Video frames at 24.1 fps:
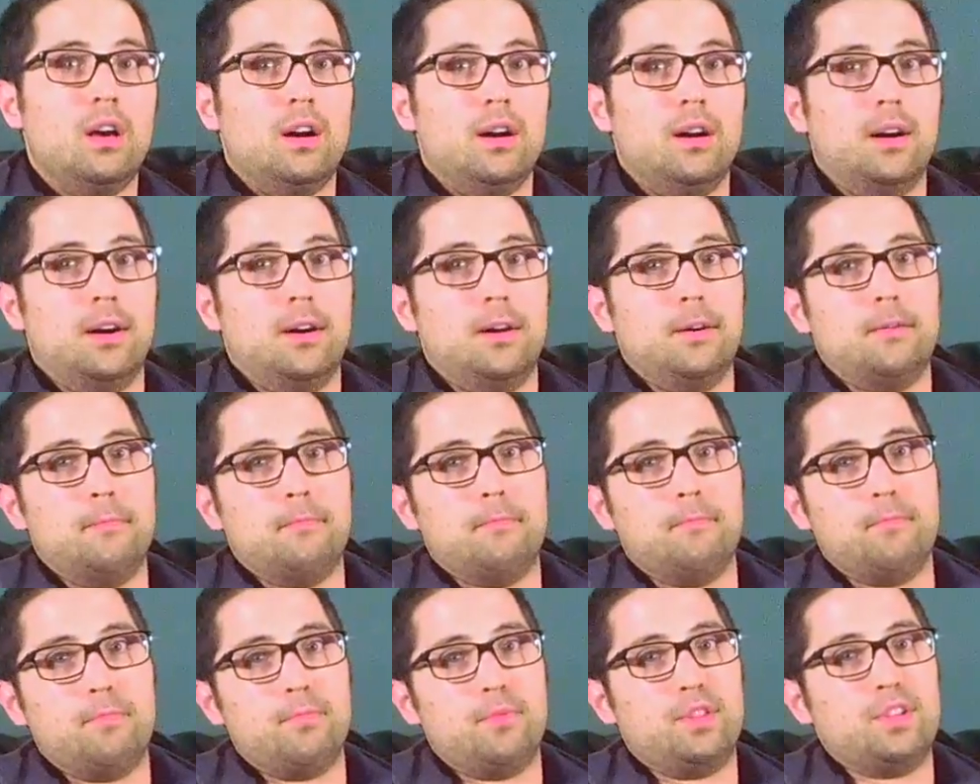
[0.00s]

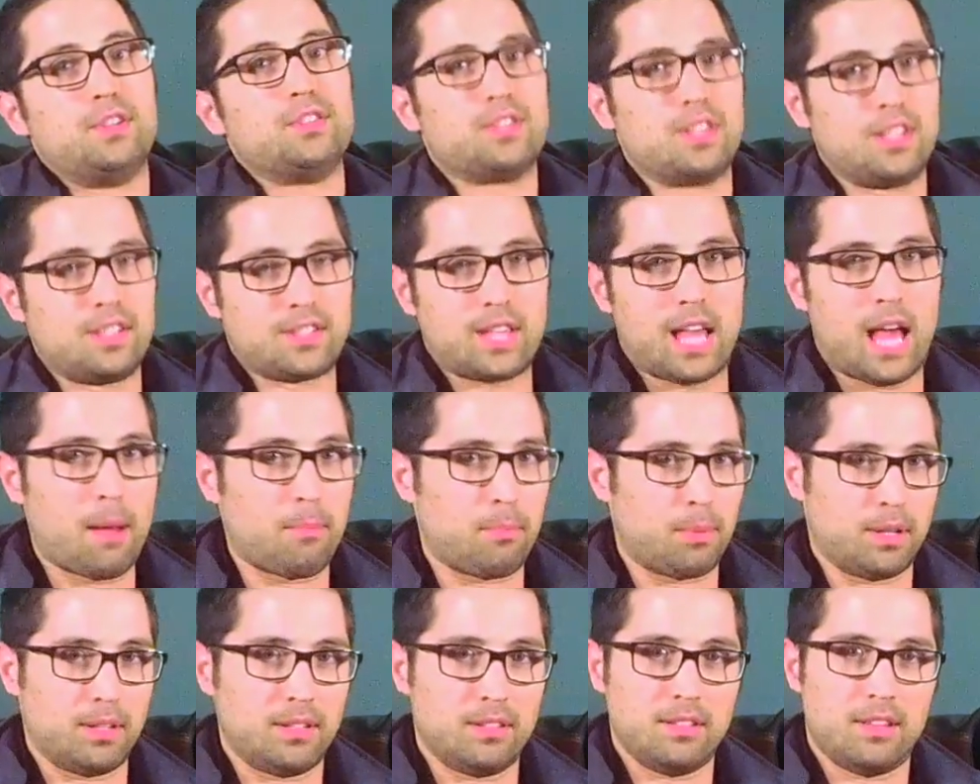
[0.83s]
Um, these things
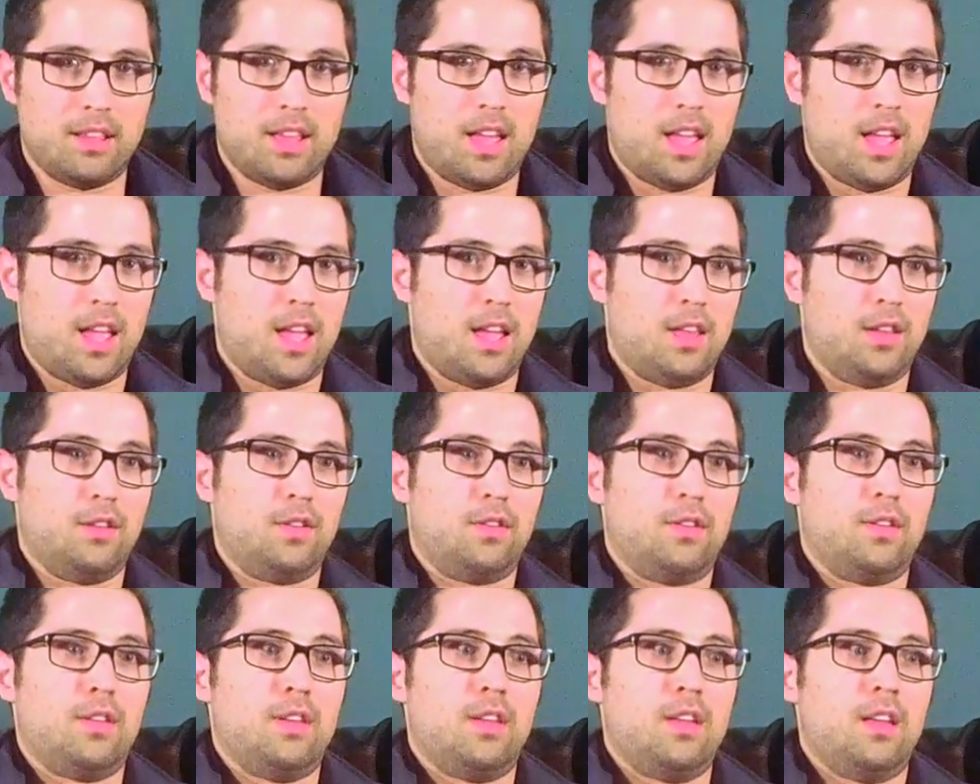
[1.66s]
happen, and
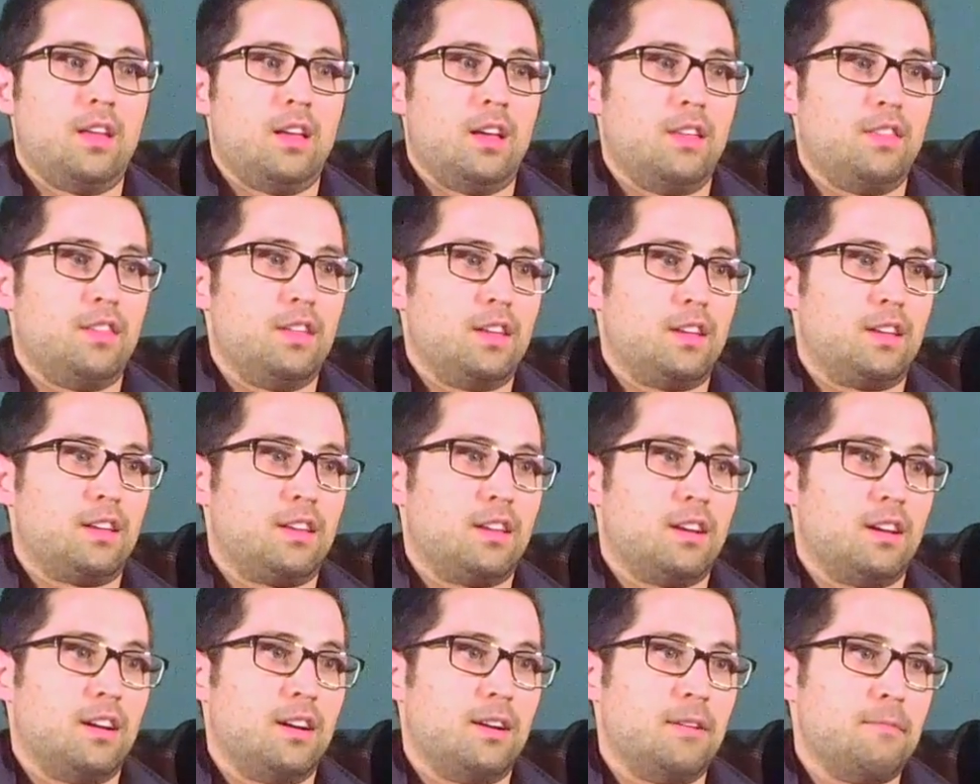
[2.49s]
I
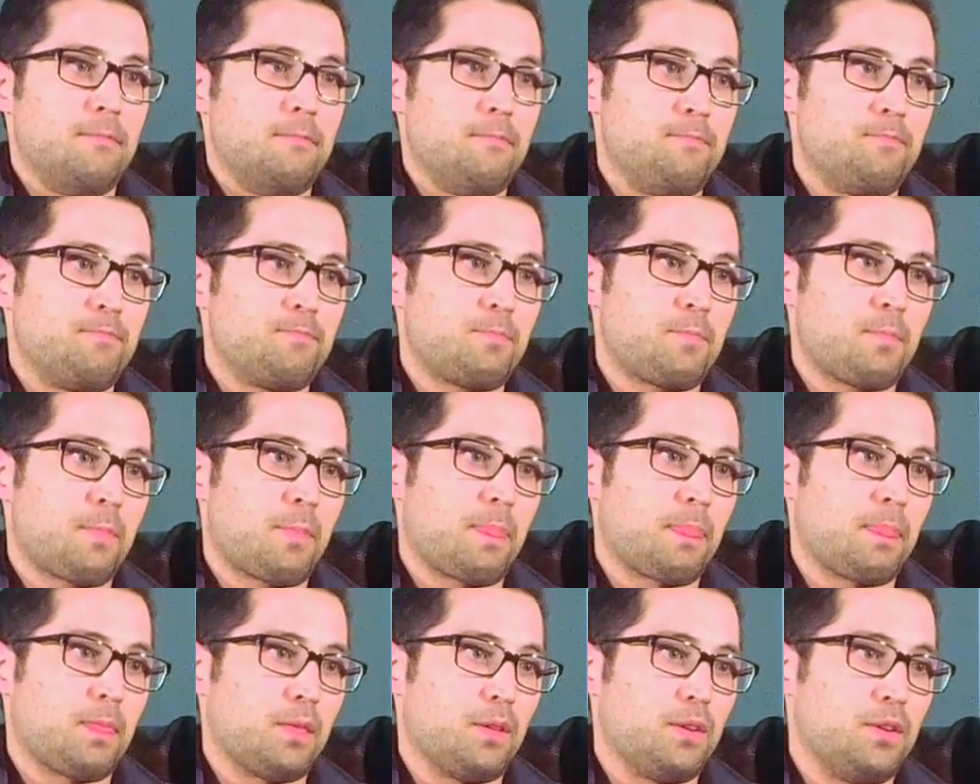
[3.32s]
think
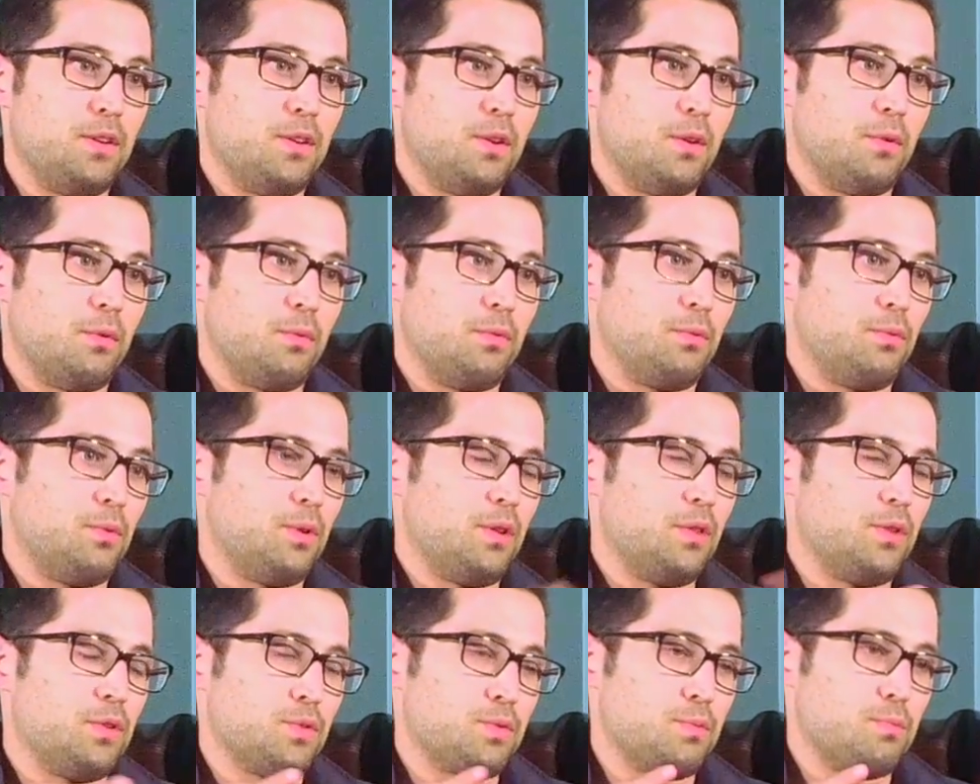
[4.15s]
um, you know
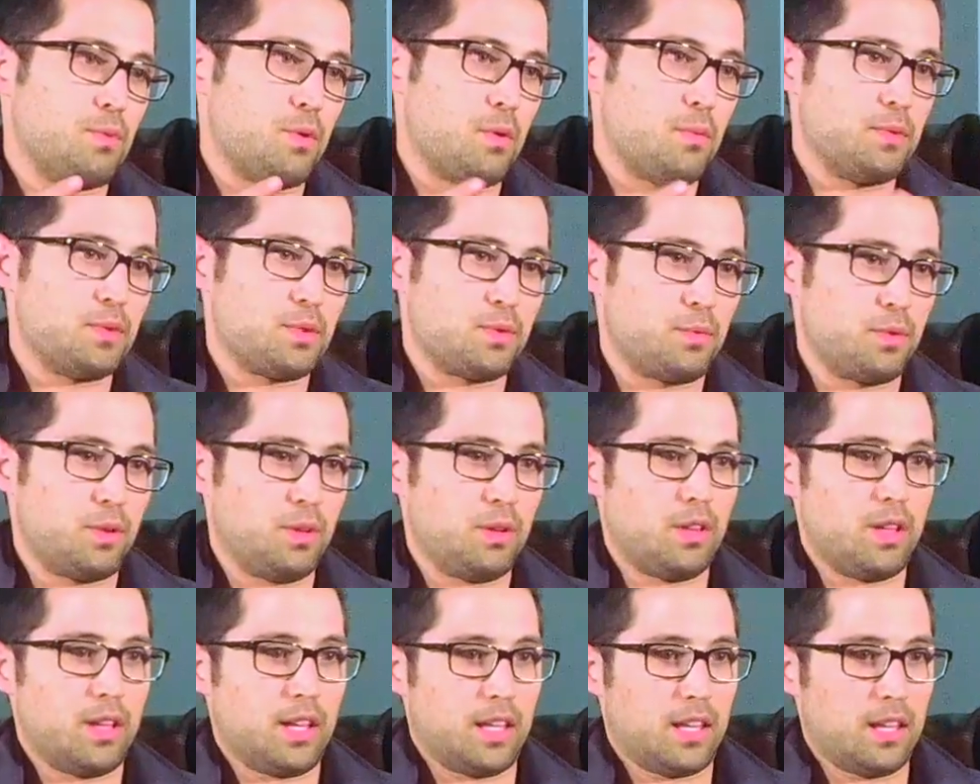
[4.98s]
one of those moments where
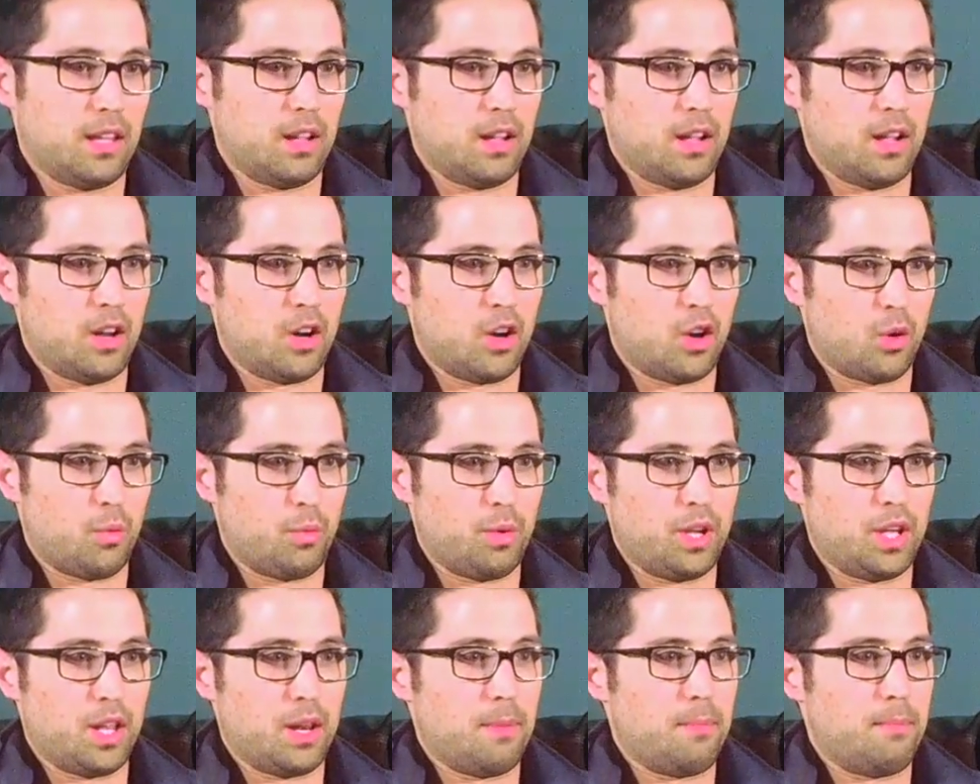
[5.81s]
you're like, "Are
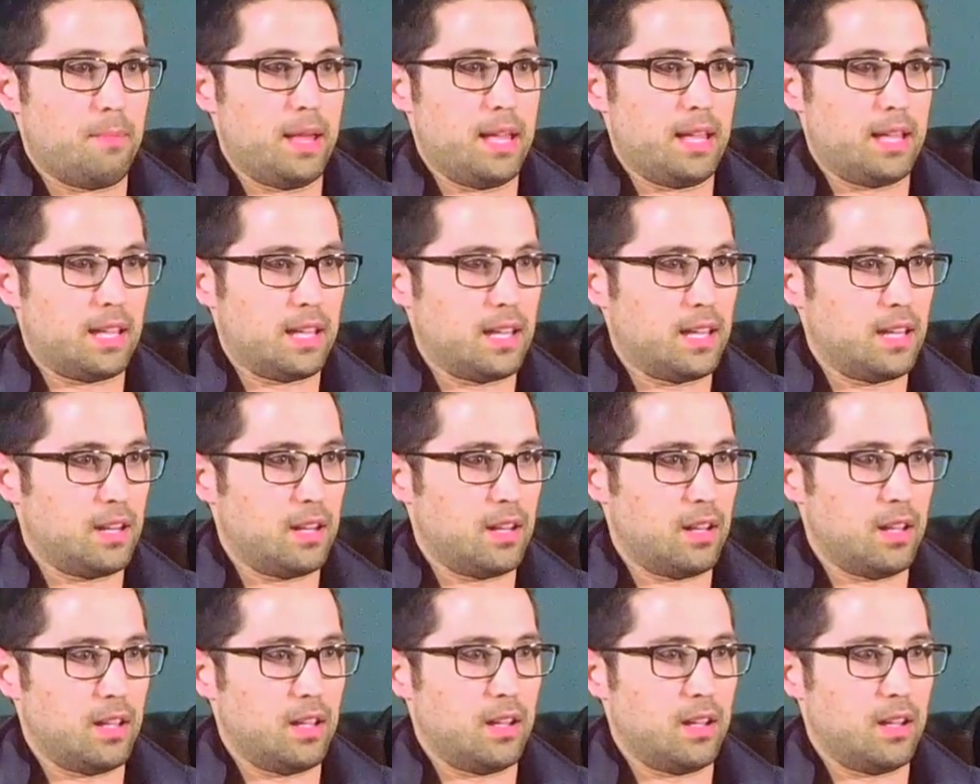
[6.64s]
we going to make it?